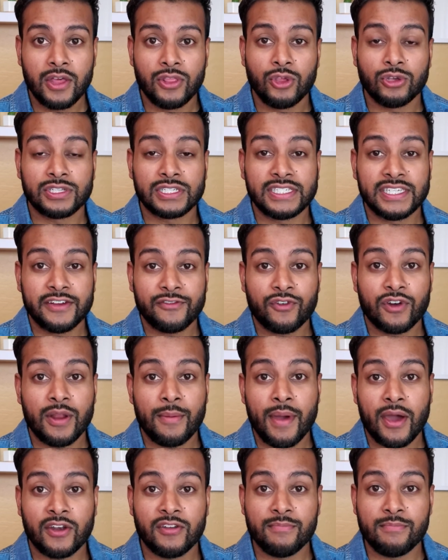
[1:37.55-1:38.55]
there's a different
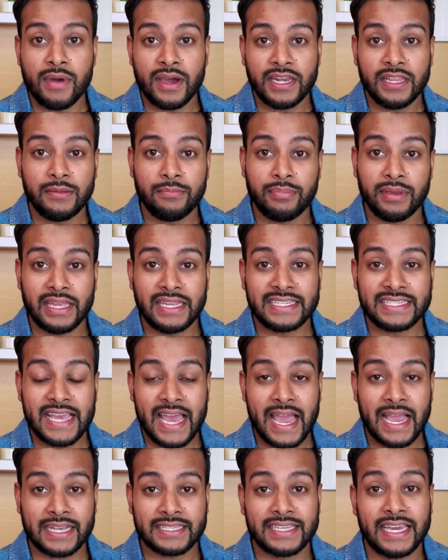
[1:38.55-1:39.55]
amount of money being
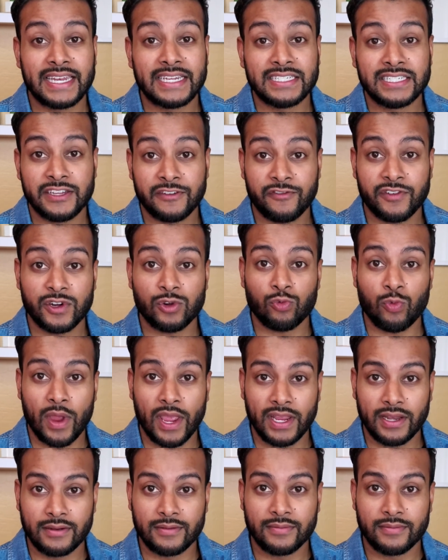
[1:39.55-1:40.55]
taxed at a different
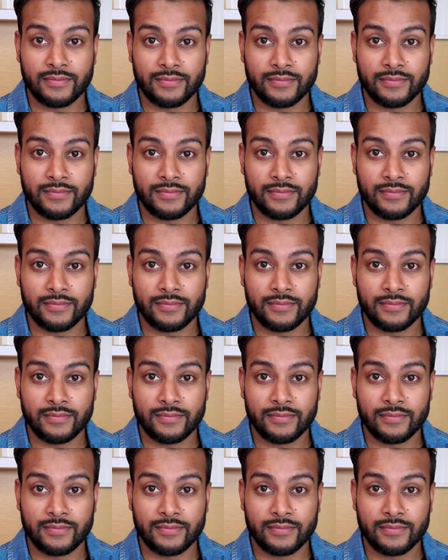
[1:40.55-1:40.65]
rate.